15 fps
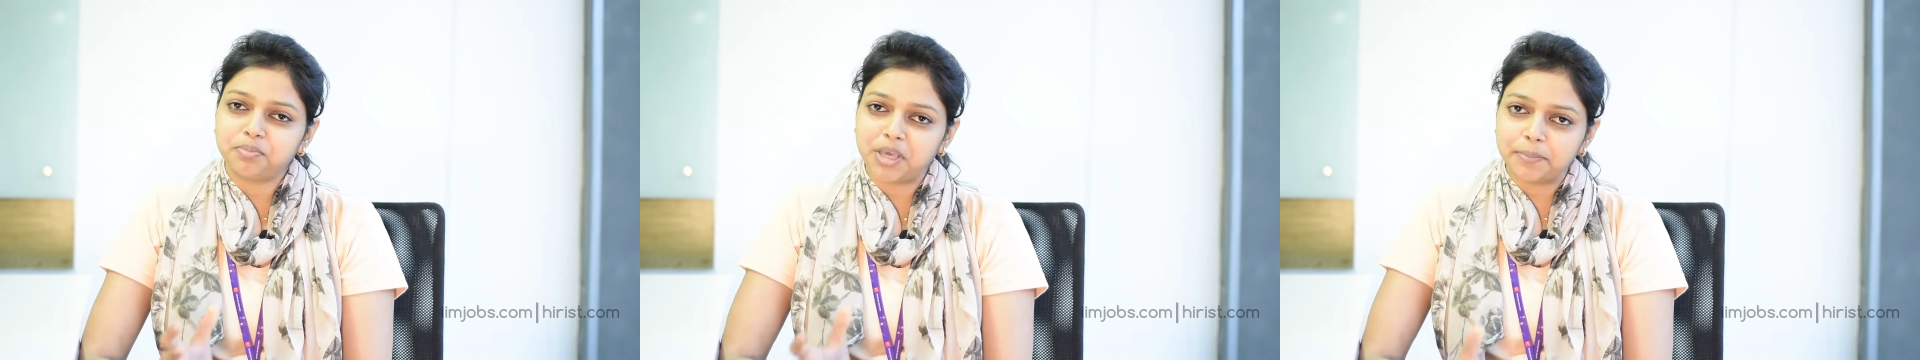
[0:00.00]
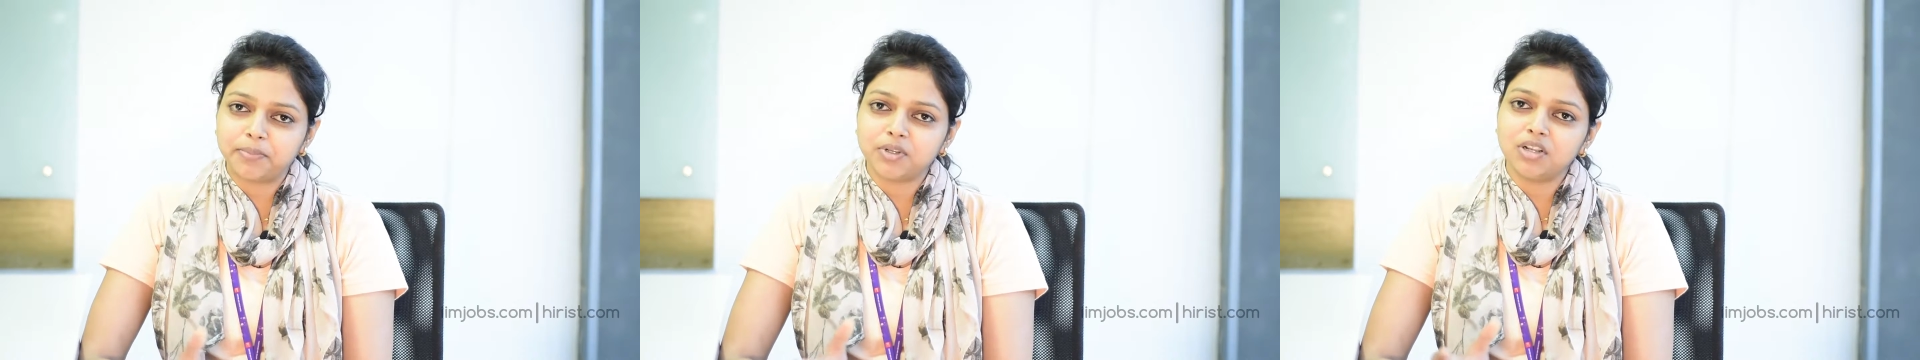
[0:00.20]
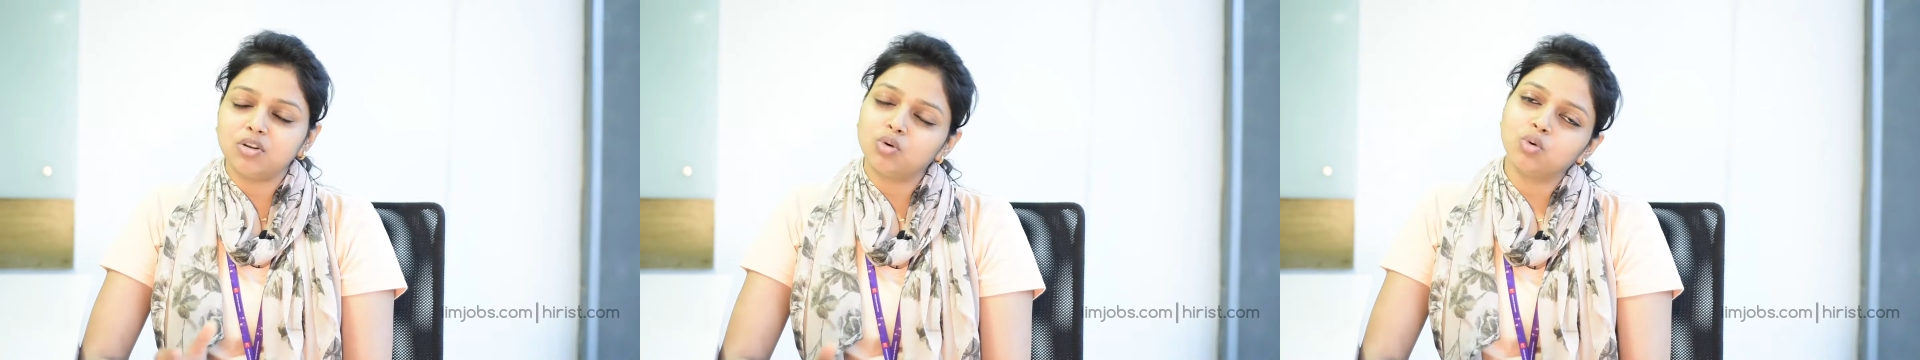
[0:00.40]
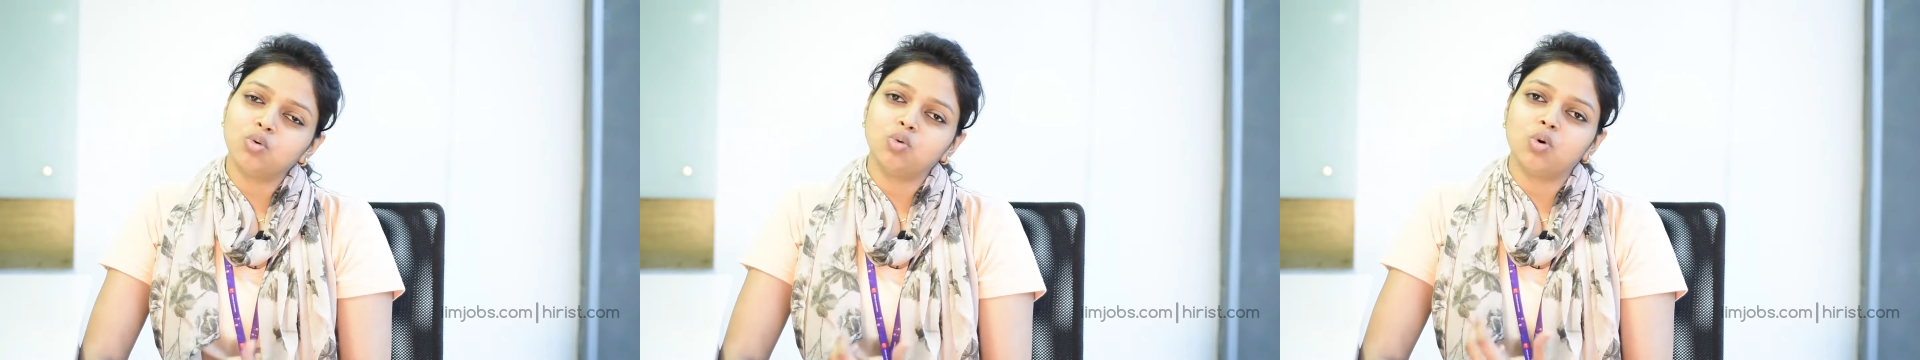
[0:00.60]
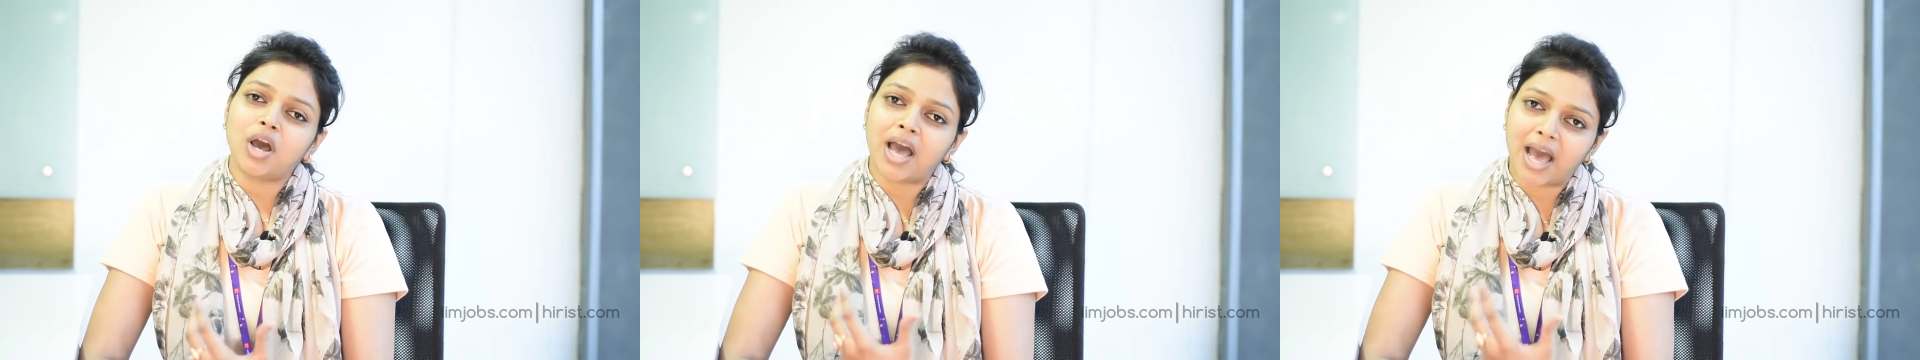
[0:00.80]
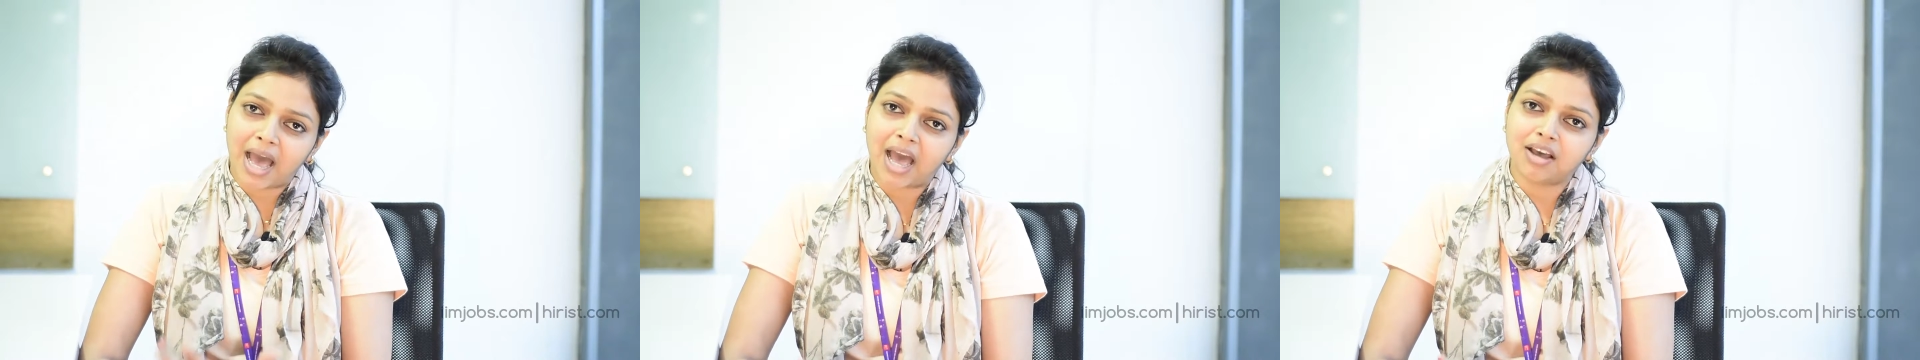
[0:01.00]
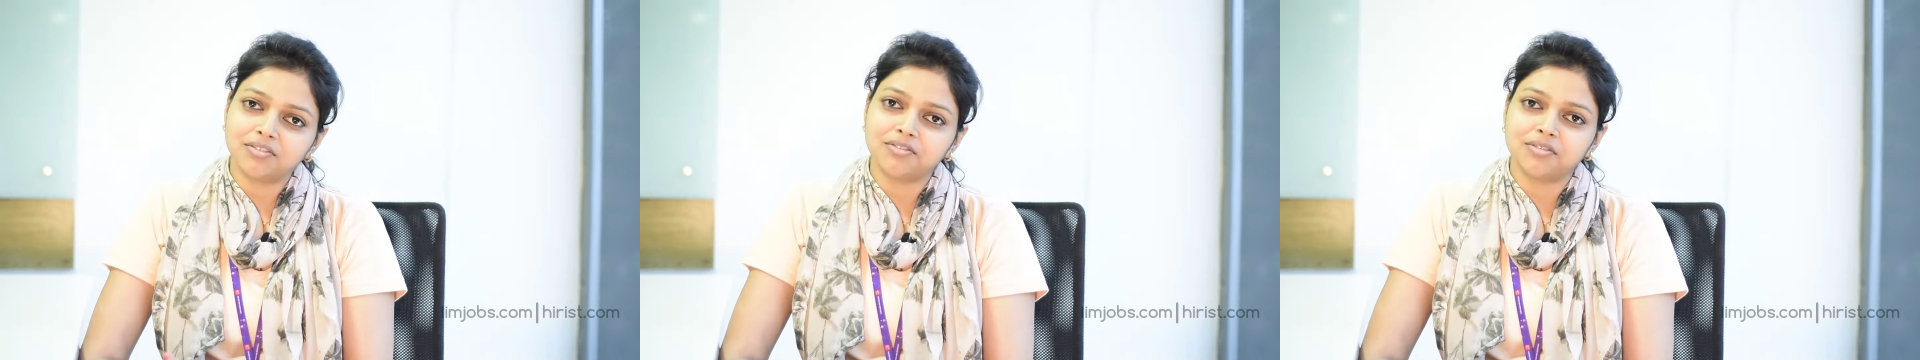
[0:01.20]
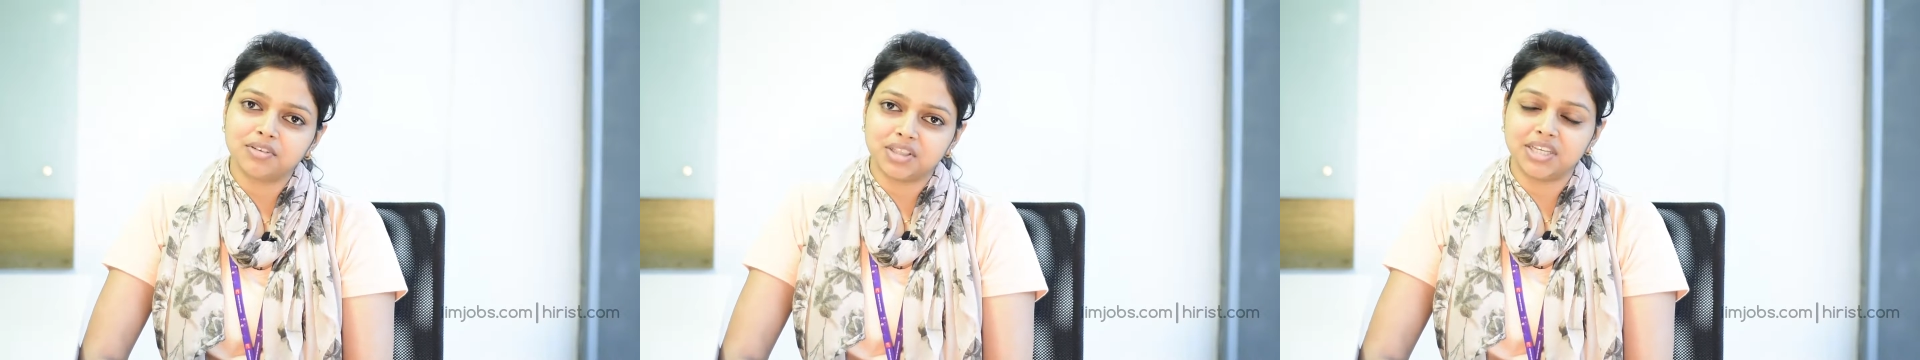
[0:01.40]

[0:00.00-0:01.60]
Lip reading: people who have